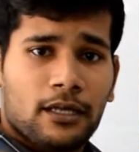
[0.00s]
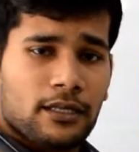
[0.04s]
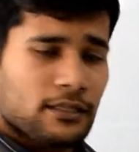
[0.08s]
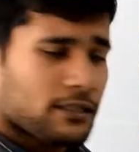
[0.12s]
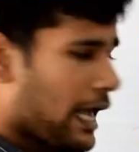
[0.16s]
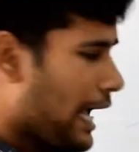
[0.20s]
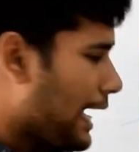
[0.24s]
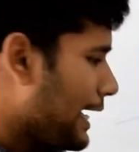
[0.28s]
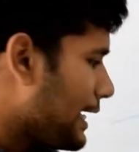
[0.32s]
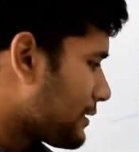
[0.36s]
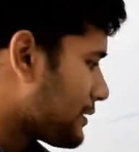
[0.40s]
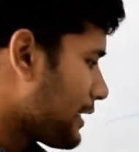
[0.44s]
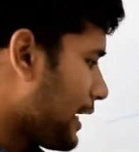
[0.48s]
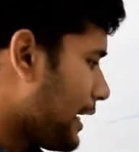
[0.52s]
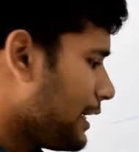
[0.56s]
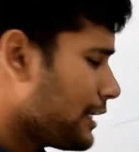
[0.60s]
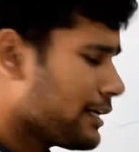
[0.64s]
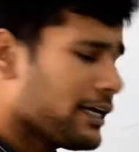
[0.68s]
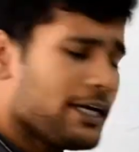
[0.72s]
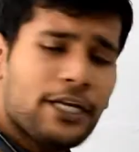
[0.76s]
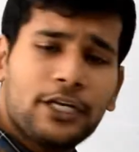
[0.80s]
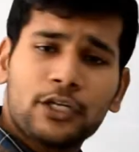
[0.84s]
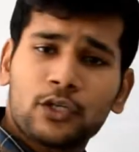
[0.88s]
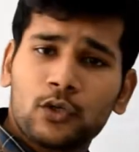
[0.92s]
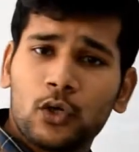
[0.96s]
As I
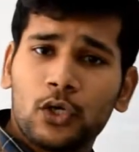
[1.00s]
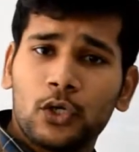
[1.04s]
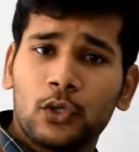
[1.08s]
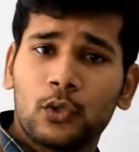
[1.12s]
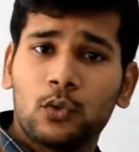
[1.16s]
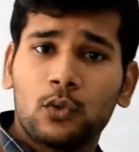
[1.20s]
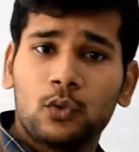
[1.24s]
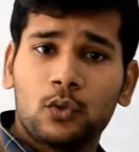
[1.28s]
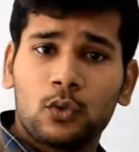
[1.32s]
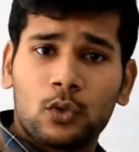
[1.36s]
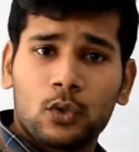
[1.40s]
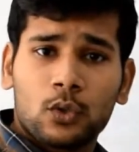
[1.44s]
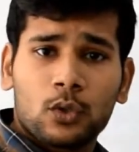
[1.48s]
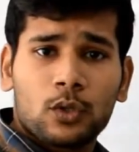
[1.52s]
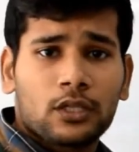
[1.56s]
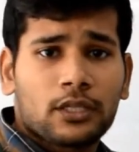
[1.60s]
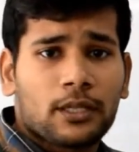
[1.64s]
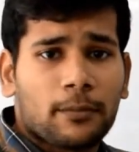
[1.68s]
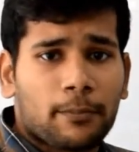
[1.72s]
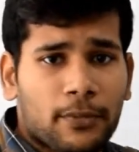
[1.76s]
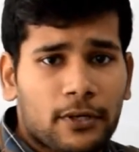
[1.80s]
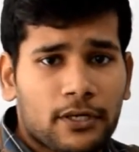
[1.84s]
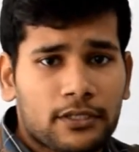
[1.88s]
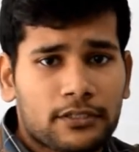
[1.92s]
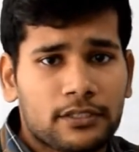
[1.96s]
already told you, the
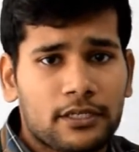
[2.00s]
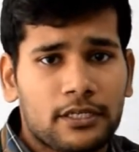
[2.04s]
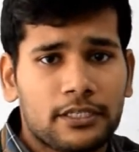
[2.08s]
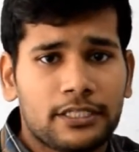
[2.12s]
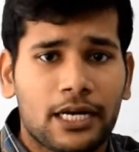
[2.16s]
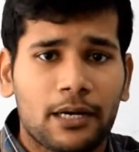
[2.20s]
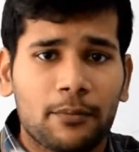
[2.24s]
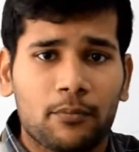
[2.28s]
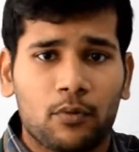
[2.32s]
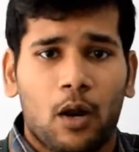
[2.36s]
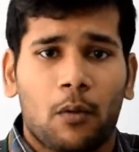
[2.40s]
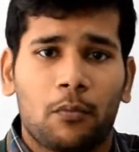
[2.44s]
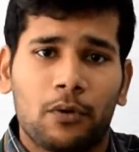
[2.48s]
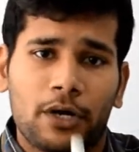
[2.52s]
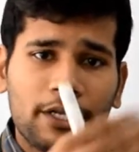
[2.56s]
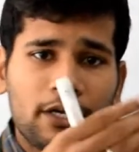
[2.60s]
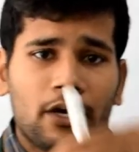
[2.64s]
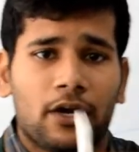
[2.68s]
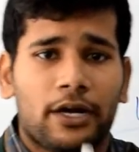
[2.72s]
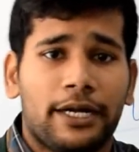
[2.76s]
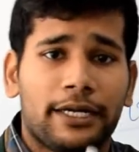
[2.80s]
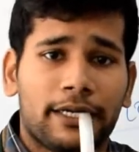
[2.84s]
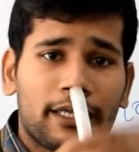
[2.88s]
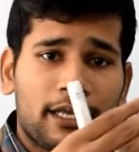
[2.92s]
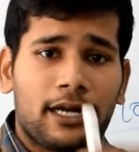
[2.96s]
percentage and probability
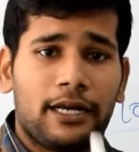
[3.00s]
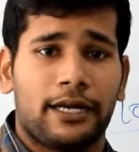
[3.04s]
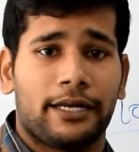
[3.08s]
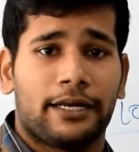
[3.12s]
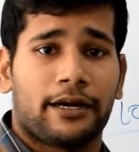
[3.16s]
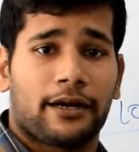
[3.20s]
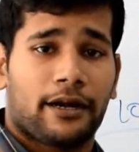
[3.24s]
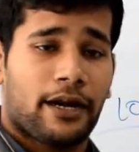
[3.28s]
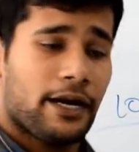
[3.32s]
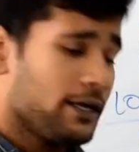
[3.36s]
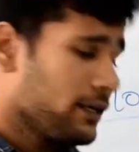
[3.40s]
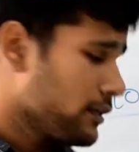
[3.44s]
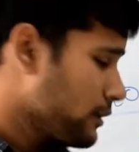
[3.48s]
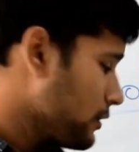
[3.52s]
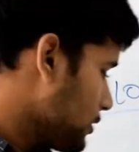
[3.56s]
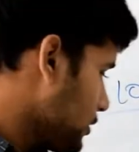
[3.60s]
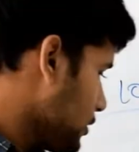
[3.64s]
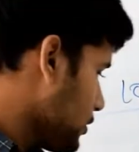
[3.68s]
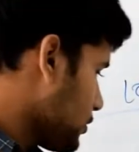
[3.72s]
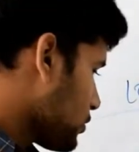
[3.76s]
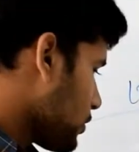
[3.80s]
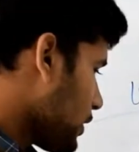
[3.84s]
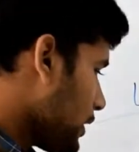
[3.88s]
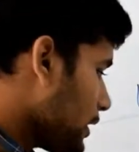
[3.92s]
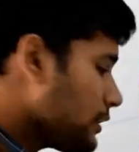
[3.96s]
are interrelated, right?
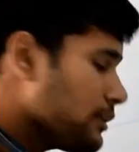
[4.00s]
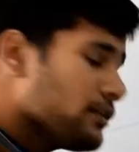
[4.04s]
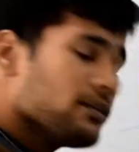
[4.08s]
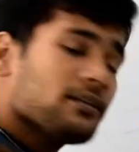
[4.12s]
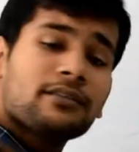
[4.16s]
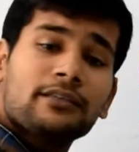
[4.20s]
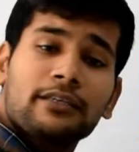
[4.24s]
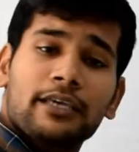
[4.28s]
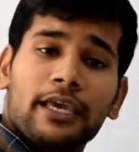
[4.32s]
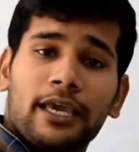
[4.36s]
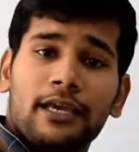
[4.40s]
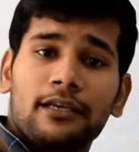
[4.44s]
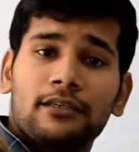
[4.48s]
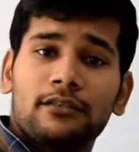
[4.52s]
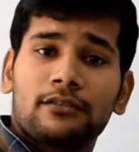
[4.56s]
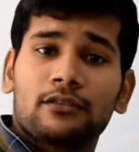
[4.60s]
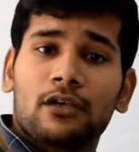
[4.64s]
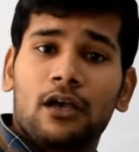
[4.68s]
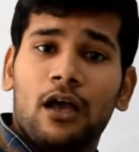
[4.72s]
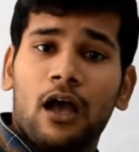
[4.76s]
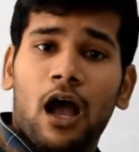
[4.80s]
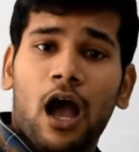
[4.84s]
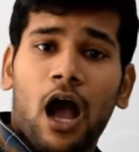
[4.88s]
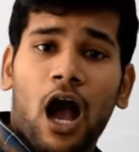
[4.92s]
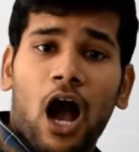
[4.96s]
So in this case,
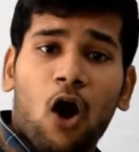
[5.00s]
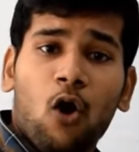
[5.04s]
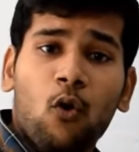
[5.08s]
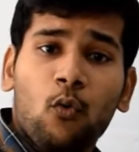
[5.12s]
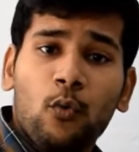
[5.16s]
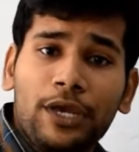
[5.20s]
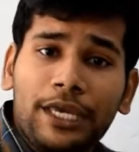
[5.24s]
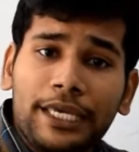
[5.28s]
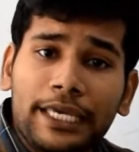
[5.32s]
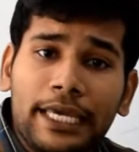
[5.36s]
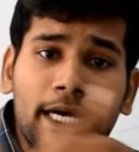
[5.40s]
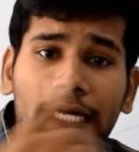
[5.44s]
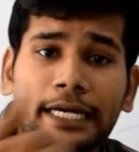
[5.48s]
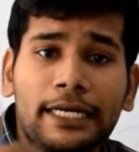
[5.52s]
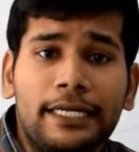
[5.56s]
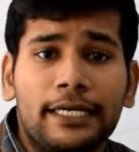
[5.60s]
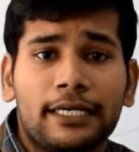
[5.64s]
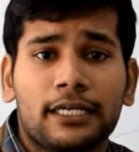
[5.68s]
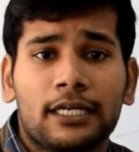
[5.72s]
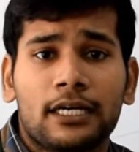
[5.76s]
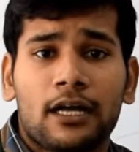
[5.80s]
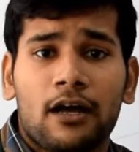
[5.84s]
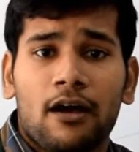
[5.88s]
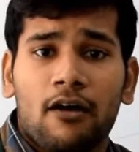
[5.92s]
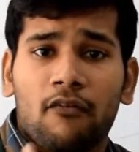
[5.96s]
how we
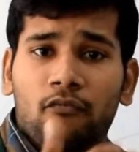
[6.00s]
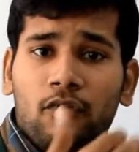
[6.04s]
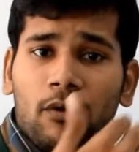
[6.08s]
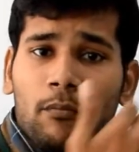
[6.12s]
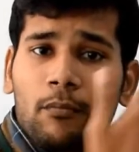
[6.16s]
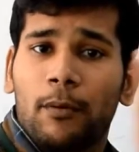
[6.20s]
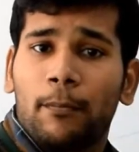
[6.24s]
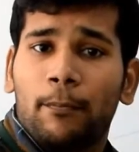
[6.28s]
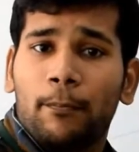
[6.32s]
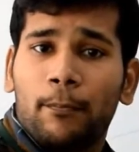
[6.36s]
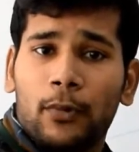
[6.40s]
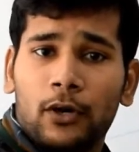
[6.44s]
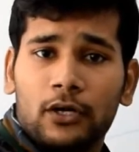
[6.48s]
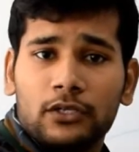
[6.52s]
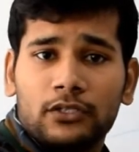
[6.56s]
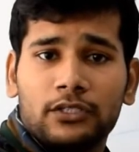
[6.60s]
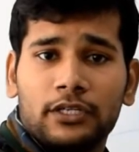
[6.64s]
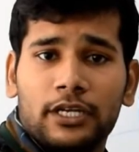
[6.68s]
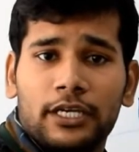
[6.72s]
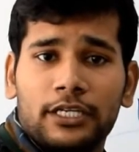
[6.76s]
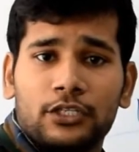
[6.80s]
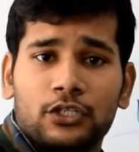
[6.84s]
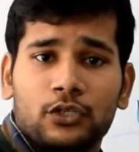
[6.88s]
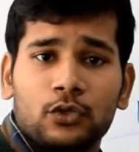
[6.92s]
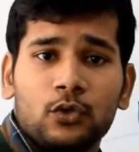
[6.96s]
get from a
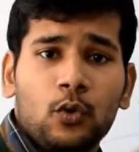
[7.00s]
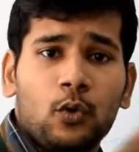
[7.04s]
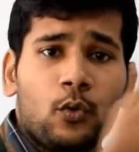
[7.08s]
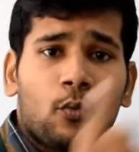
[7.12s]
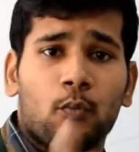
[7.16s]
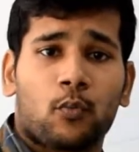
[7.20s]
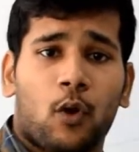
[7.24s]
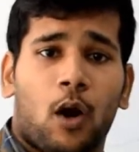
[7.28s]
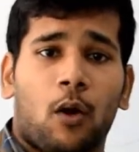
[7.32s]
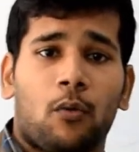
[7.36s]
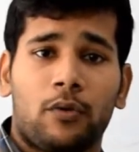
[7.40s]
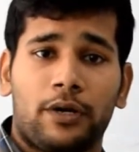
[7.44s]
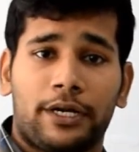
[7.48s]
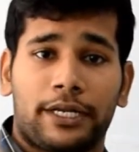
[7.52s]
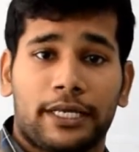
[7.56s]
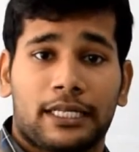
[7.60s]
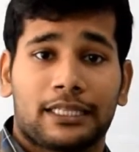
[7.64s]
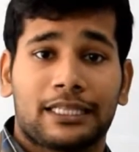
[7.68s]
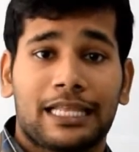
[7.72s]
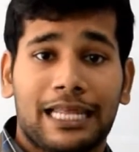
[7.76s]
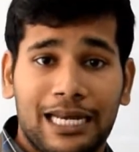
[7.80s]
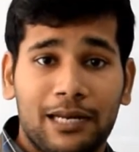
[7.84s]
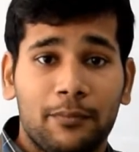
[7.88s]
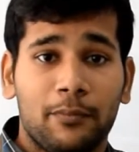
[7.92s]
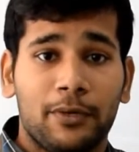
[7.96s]
percentage to probability,
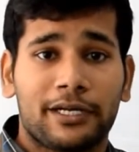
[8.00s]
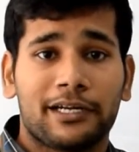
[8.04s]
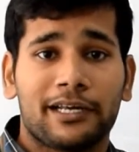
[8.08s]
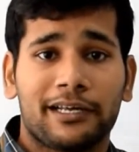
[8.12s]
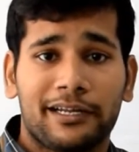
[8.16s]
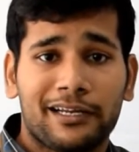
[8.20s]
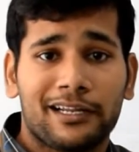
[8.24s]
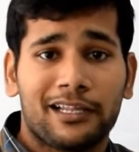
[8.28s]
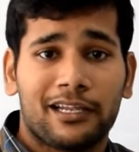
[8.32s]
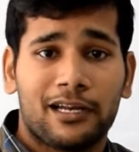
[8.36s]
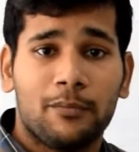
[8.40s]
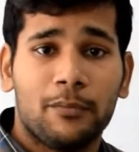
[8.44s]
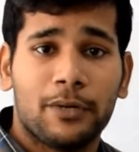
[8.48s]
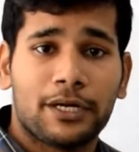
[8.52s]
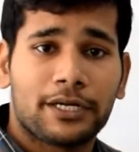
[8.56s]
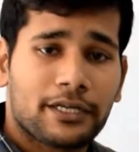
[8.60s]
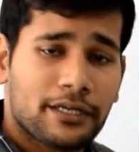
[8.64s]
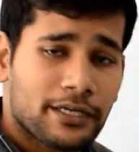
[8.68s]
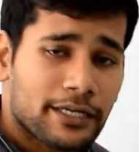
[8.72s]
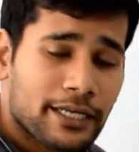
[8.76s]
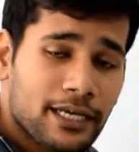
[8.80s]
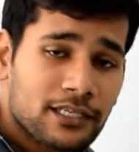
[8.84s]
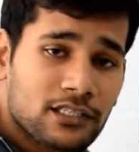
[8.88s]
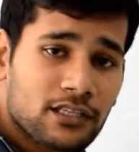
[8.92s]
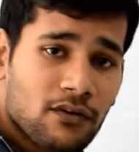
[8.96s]
the limit
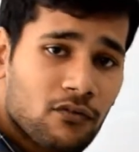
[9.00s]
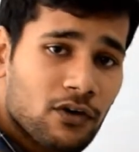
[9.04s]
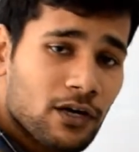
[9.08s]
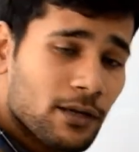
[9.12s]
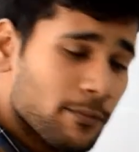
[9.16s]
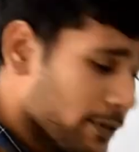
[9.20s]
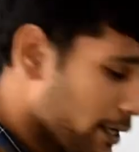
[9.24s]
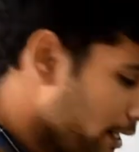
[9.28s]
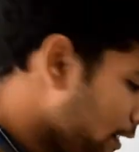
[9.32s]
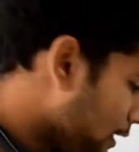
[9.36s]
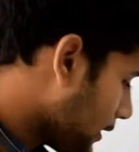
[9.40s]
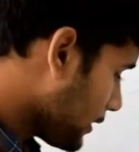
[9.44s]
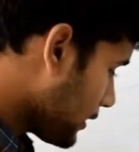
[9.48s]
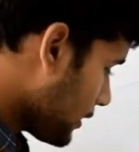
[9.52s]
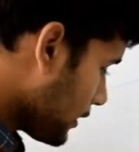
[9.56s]
in case of limit.